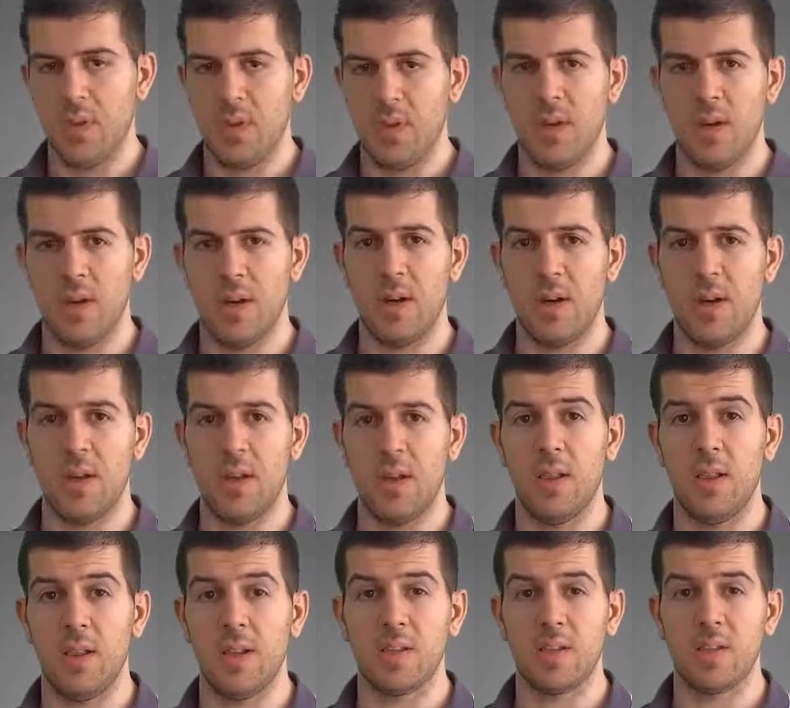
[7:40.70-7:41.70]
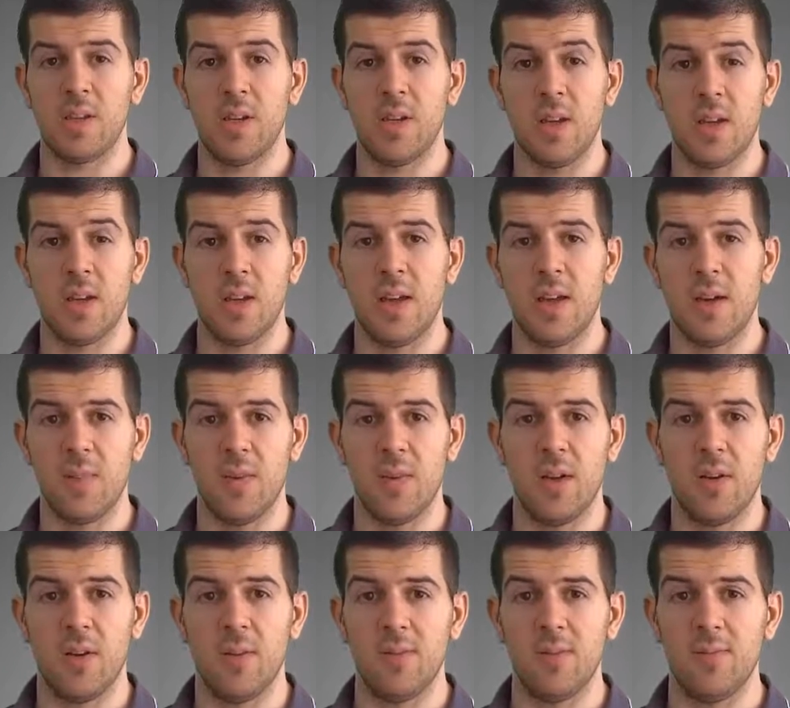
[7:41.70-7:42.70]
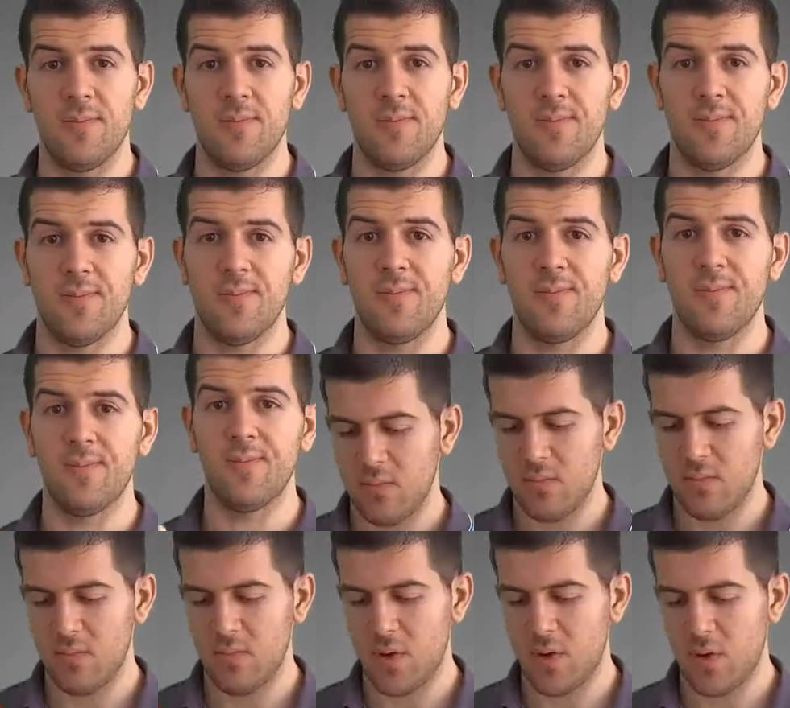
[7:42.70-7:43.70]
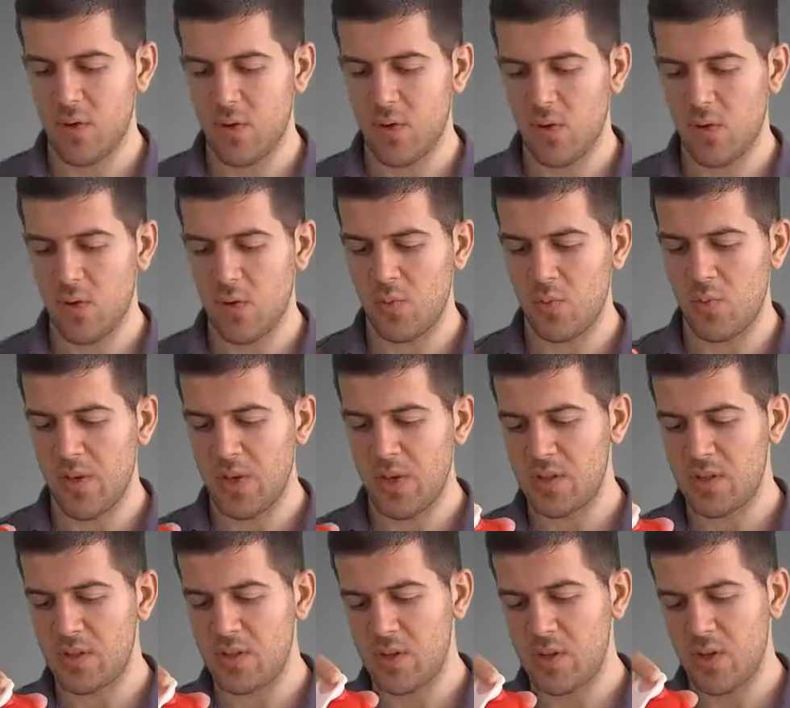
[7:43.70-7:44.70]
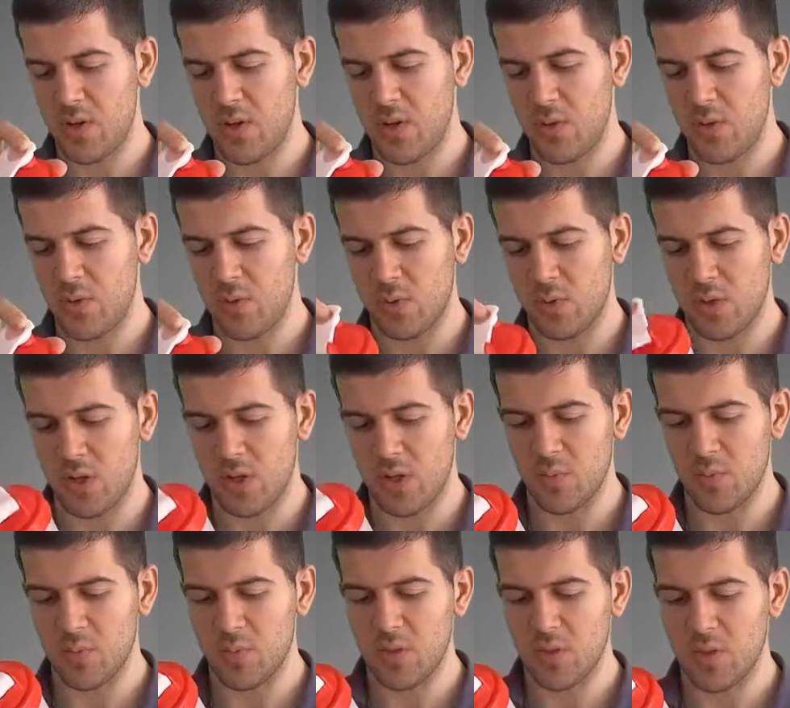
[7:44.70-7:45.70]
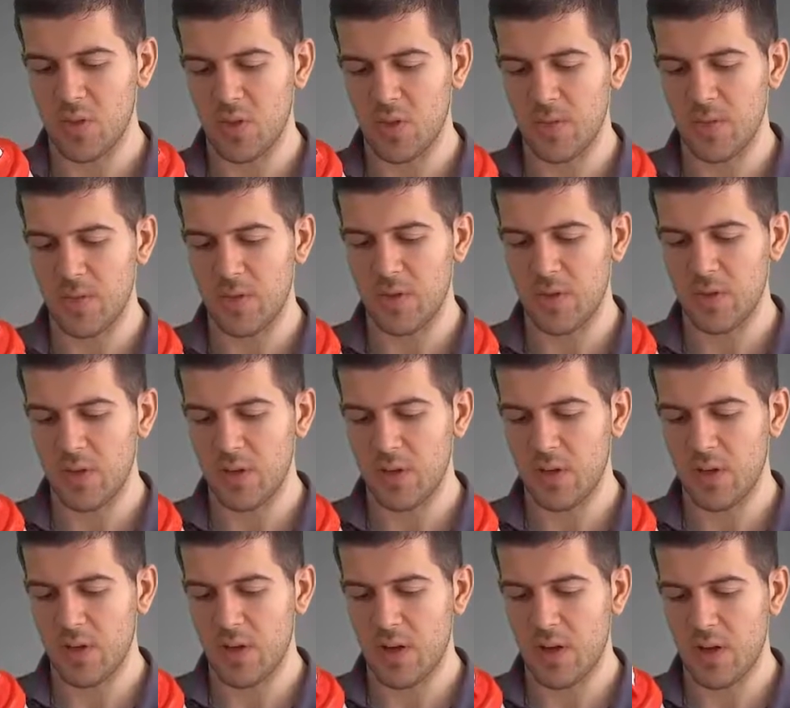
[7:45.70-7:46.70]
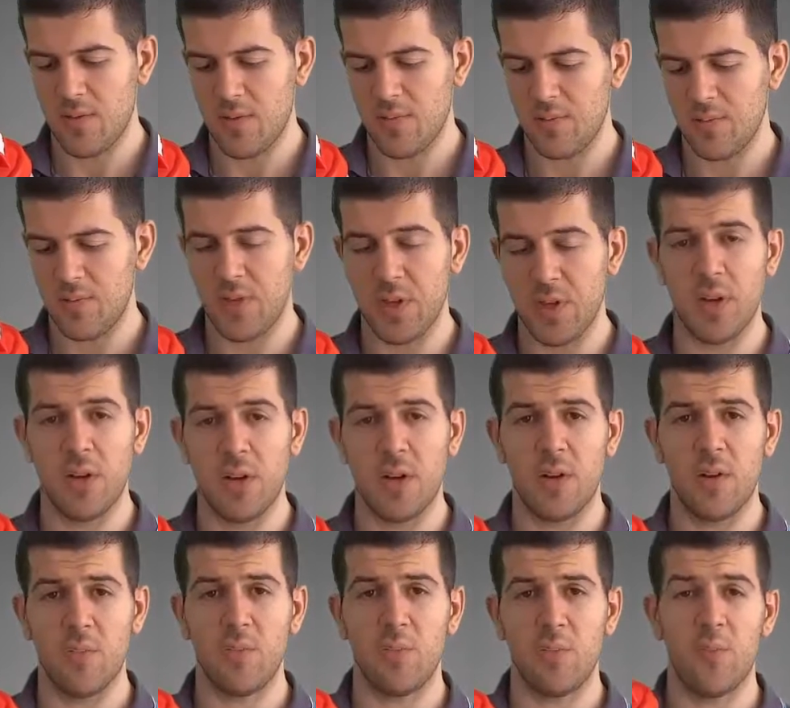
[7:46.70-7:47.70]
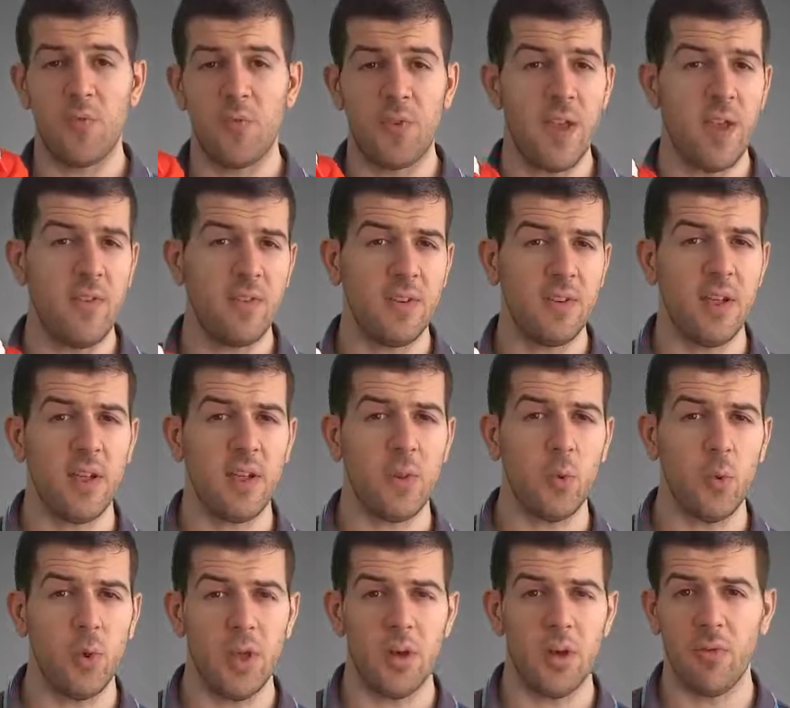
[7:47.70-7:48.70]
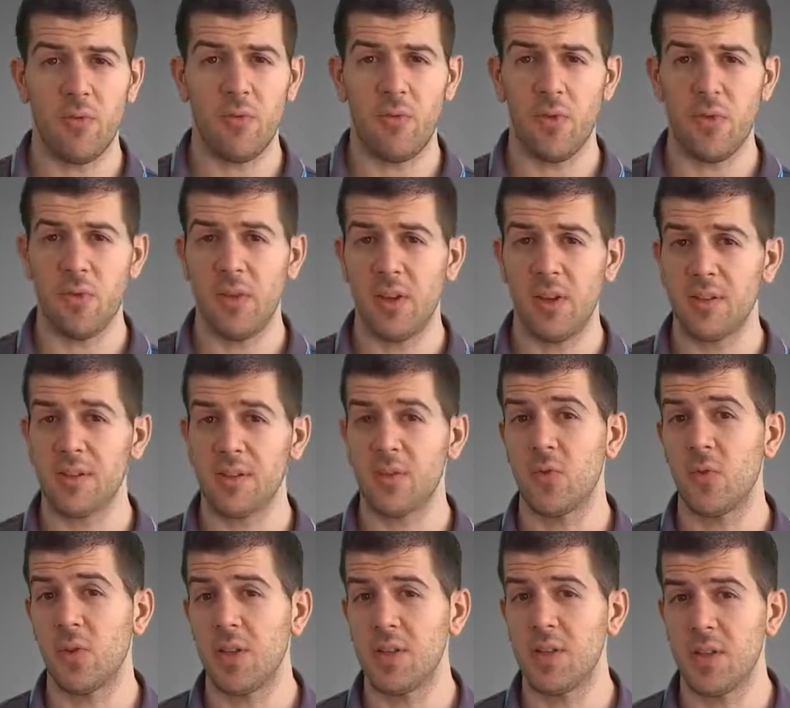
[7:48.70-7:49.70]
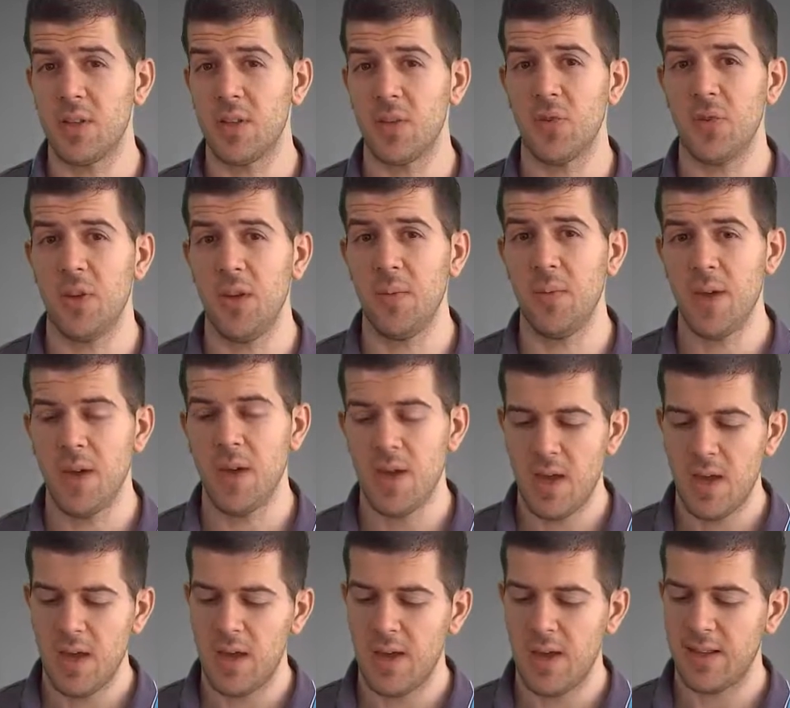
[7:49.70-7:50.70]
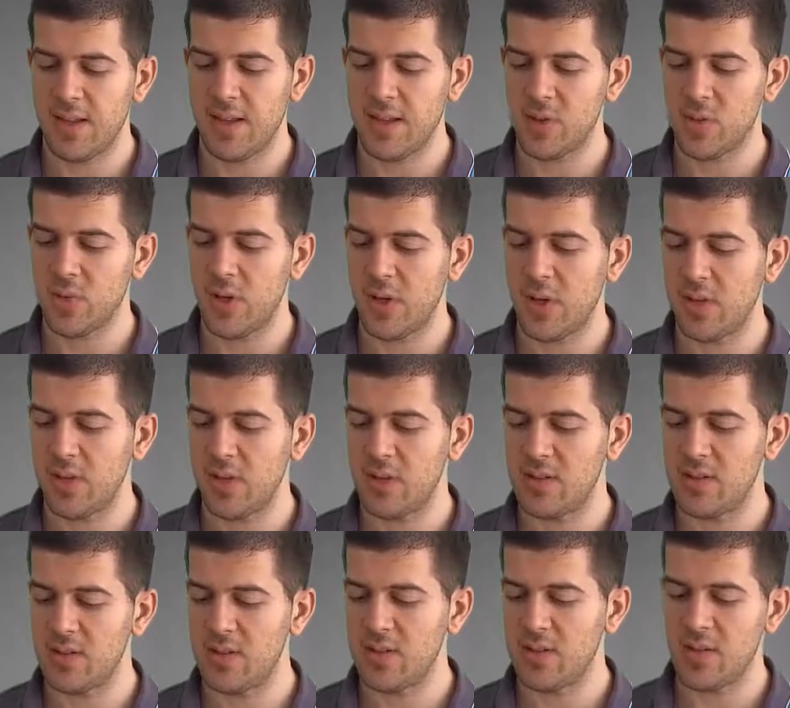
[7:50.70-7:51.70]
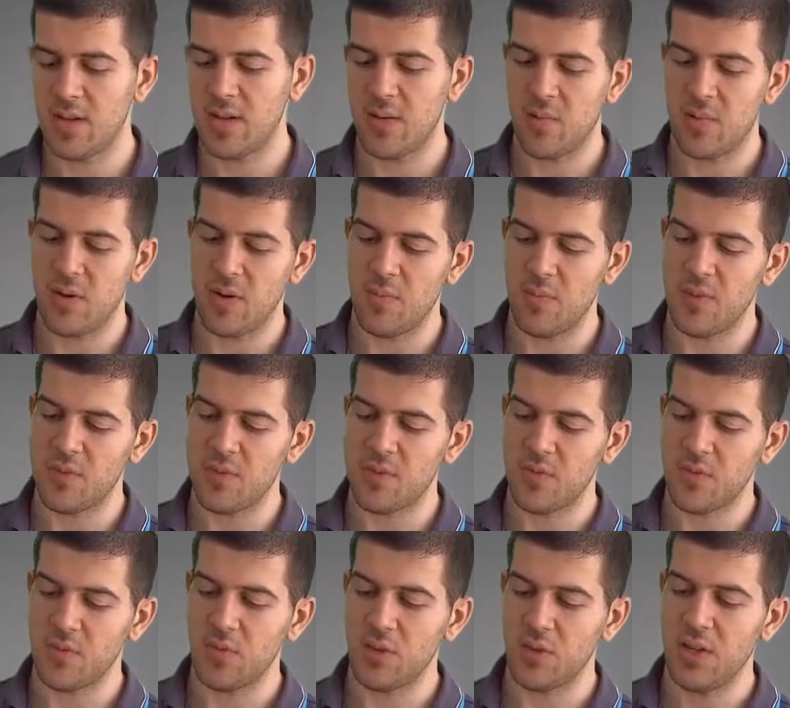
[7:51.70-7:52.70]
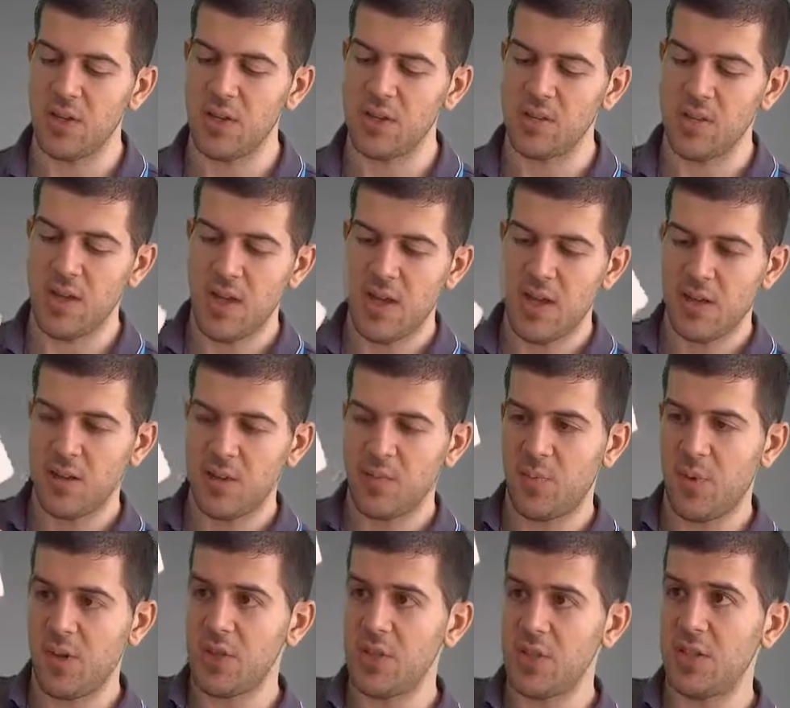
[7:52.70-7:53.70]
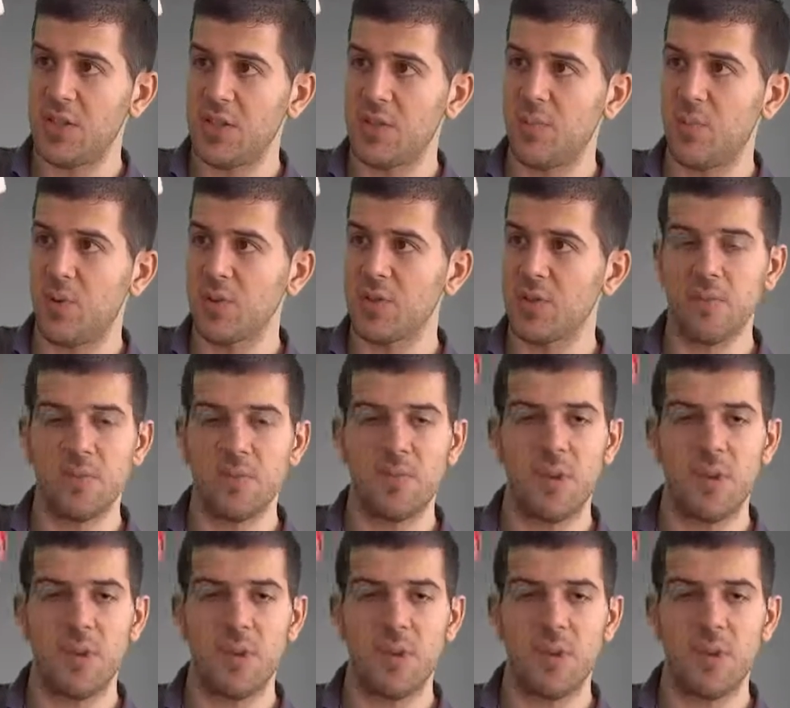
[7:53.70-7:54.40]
And let's shake it up now. No bits, no clumps, nothing. The flavor that we are reviewing is cookies and cream, and that's why you can see some bits of cookies, especially at the bottom.